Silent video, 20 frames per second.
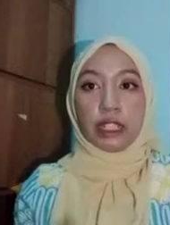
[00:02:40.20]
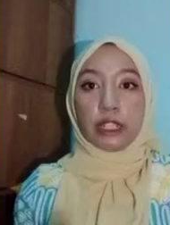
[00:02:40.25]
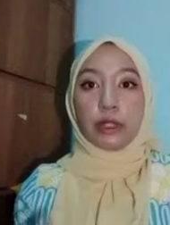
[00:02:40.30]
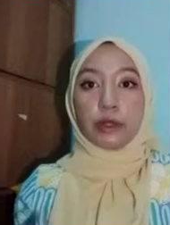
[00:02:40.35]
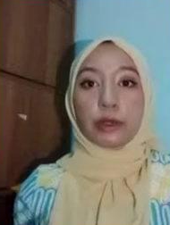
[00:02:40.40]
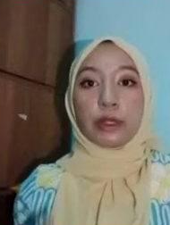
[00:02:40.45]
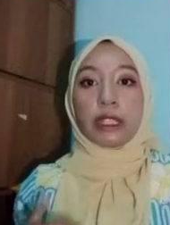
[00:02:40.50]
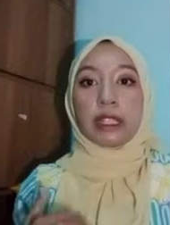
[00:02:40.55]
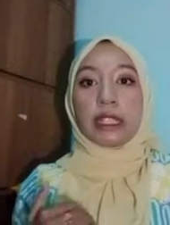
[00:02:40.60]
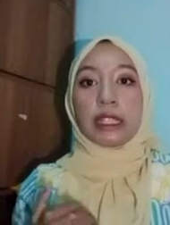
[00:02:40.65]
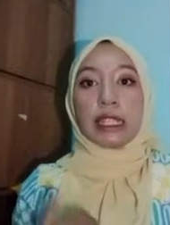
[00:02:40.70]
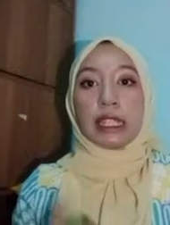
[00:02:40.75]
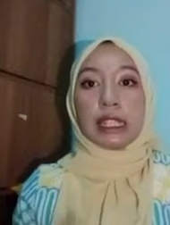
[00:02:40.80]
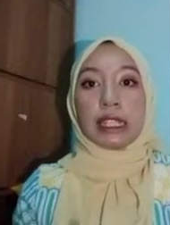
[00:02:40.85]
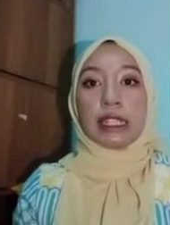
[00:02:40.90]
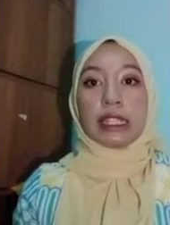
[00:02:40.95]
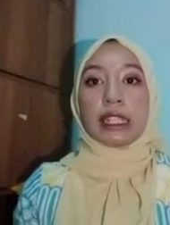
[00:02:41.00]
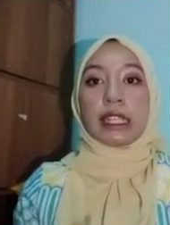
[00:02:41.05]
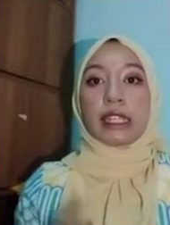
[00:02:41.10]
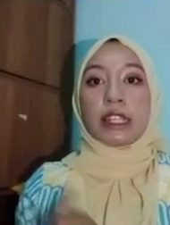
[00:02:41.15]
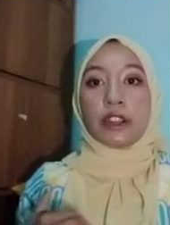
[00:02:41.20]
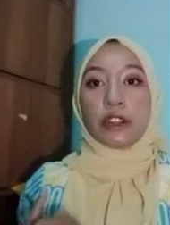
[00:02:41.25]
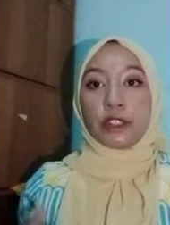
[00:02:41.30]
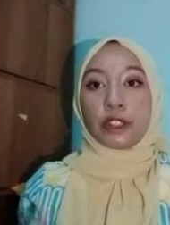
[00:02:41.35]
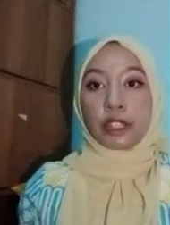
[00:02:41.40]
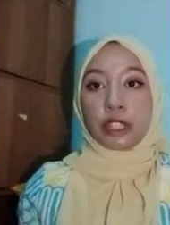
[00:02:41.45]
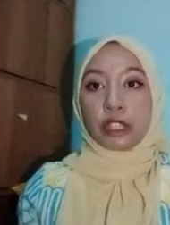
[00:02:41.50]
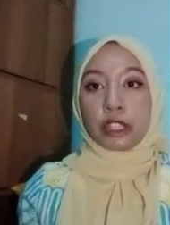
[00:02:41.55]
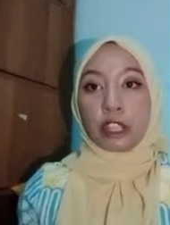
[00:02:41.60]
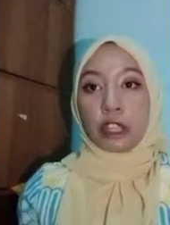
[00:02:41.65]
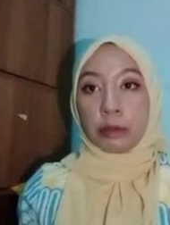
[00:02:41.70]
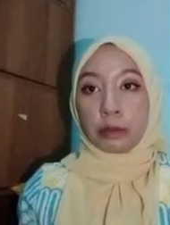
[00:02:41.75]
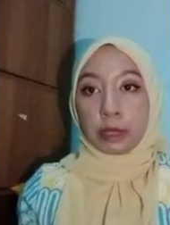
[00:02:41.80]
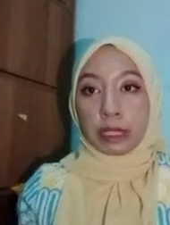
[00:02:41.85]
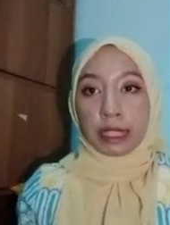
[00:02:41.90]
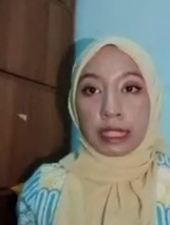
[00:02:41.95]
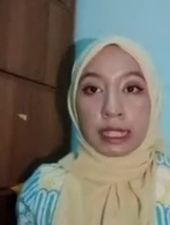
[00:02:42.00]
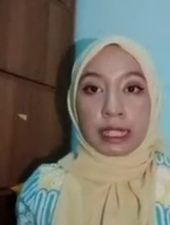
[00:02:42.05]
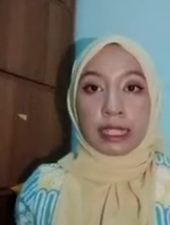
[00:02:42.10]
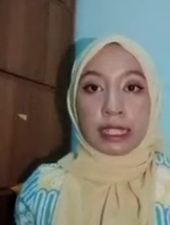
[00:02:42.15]
Indian Ocean
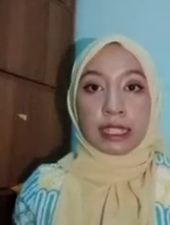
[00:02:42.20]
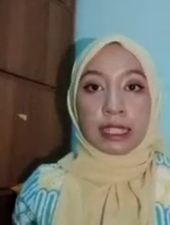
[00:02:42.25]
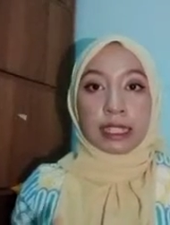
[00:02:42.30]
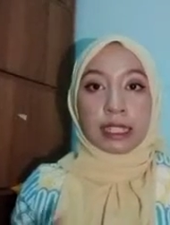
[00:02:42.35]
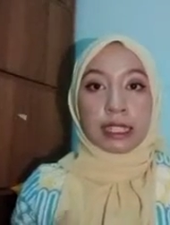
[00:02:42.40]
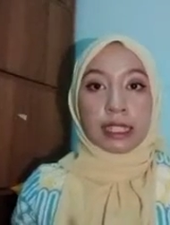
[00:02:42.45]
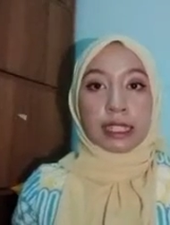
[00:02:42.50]
complicated the